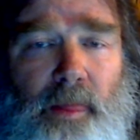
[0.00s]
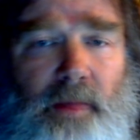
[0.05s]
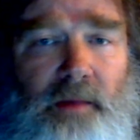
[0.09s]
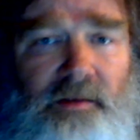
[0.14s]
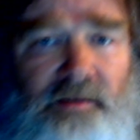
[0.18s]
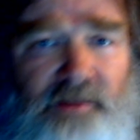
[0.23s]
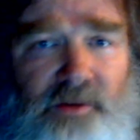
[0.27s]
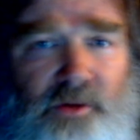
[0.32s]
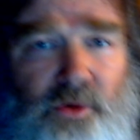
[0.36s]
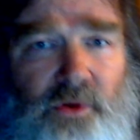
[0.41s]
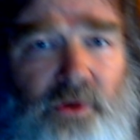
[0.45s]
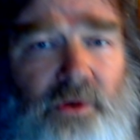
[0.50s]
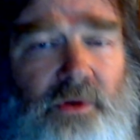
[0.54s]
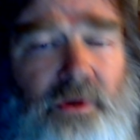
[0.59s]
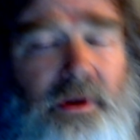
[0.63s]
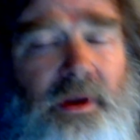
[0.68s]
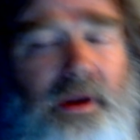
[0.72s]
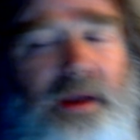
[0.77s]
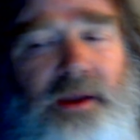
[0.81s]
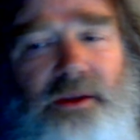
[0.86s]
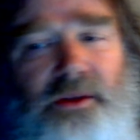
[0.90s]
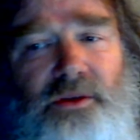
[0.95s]
So
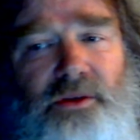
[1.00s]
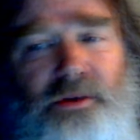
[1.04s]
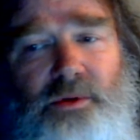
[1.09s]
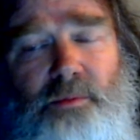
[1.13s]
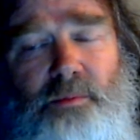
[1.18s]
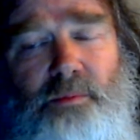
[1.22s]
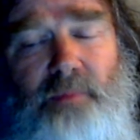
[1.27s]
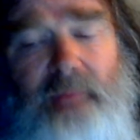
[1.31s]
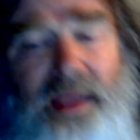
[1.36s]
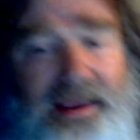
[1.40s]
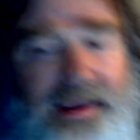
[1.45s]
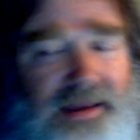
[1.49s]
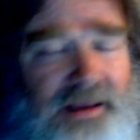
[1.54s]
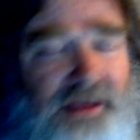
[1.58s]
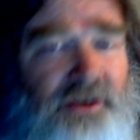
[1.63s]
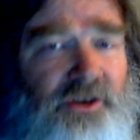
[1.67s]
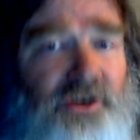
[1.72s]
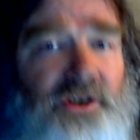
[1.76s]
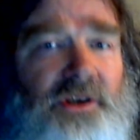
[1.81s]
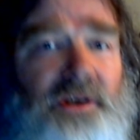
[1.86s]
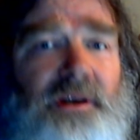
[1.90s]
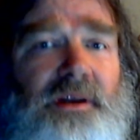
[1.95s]
you're making
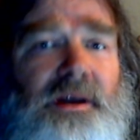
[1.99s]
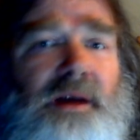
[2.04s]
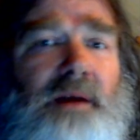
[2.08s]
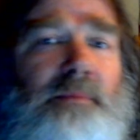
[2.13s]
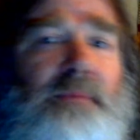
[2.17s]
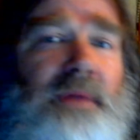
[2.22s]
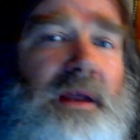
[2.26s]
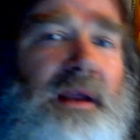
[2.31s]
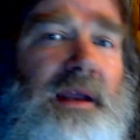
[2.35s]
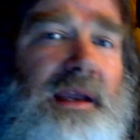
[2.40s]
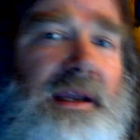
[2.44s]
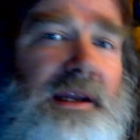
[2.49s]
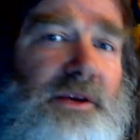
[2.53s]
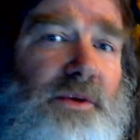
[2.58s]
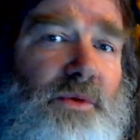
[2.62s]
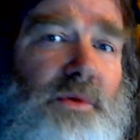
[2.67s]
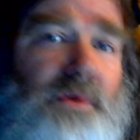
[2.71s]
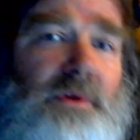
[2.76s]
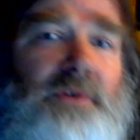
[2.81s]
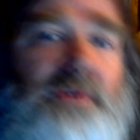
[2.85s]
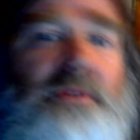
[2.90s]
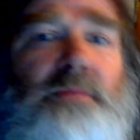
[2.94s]
shit up in
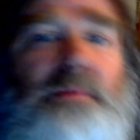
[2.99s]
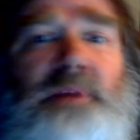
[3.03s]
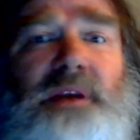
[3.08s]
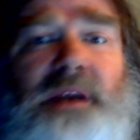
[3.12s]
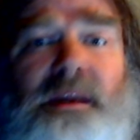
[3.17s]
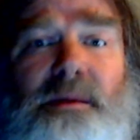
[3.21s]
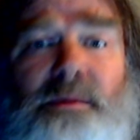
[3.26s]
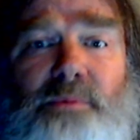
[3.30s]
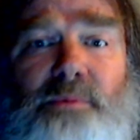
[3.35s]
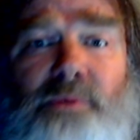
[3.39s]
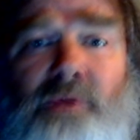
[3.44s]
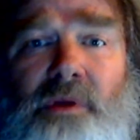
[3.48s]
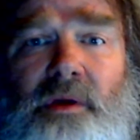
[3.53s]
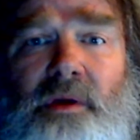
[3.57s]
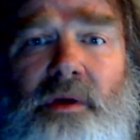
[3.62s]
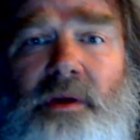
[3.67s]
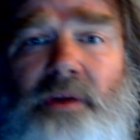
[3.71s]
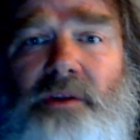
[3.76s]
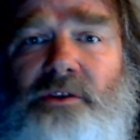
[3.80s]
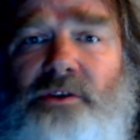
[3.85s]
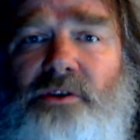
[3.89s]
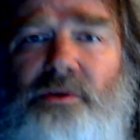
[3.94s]
order to be able
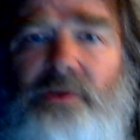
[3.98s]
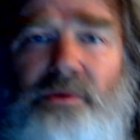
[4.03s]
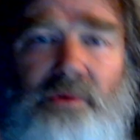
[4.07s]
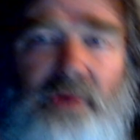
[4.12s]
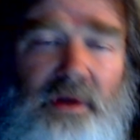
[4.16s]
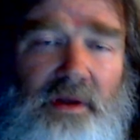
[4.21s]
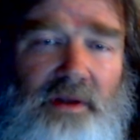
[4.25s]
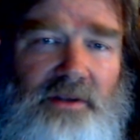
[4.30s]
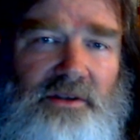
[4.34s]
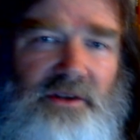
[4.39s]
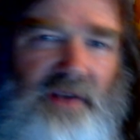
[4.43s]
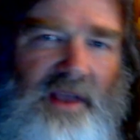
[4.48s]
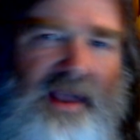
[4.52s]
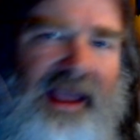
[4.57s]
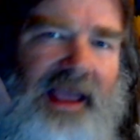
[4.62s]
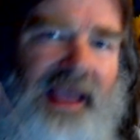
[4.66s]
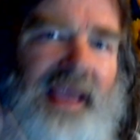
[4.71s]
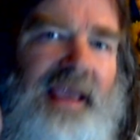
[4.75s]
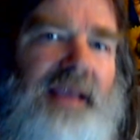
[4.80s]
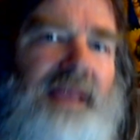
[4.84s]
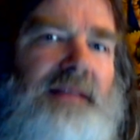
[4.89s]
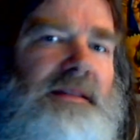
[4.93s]
to
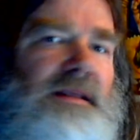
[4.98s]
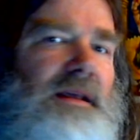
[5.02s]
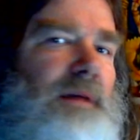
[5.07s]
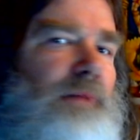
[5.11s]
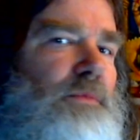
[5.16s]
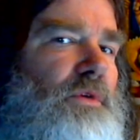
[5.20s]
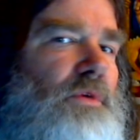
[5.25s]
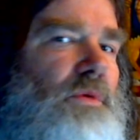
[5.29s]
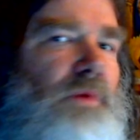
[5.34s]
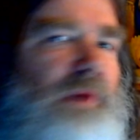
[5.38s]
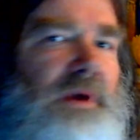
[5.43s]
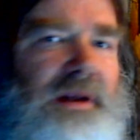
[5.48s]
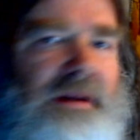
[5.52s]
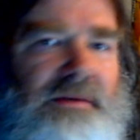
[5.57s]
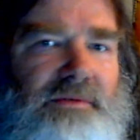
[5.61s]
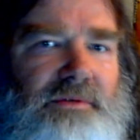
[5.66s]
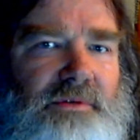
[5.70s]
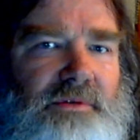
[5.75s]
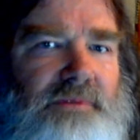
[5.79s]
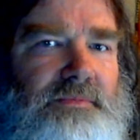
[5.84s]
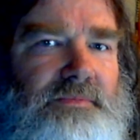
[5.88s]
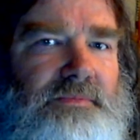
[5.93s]
hate them or
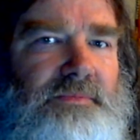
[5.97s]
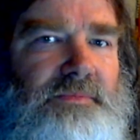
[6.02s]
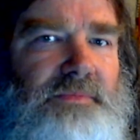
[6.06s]
whatever.